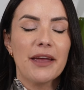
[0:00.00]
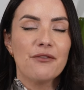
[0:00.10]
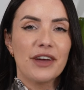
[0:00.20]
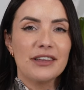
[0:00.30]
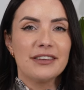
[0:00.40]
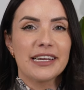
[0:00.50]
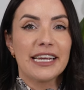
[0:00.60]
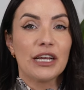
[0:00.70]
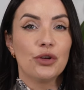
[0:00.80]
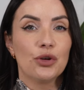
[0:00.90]
investing
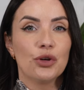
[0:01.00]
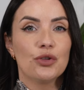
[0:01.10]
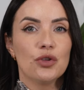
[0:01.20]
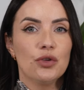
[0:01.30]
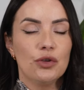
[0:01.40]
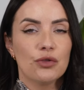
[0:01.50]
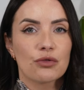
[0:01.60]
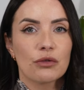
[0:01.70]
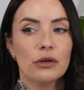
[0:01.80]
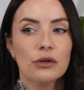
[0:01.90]
in good
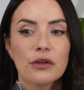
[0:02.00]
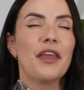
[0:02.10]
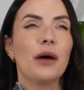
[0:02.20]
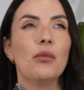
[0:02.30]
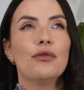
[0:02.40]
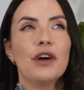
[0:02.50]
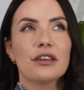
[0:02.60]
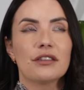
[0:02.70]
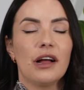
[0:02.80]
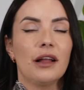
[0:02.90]
neutrals, they are more
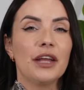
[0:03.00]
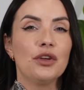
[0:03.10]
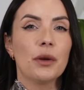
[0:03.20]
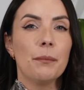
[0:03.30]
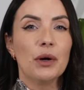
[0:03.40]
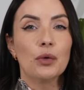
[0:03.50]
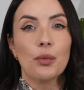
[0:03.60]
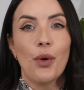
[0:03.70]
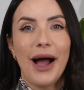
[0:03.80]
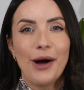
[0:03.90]
versatile and you can build
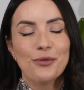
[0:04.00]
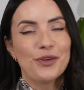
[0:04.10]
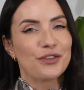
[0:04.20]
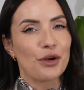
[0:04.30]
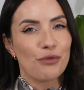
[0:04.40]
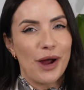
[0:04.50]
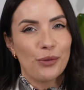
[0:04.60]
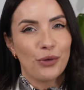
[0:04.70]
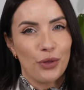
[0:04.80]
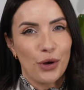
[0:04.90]
more outfits
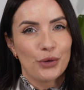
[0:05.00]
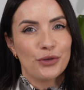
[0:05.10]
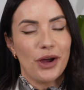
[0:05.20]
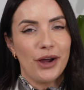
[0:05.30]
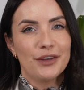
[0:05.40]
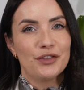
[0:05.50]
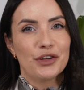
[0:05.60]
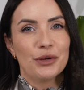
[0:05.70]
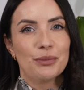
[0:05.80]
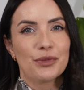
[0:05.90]
around those
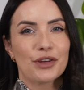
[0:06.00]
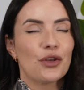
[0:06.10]
items.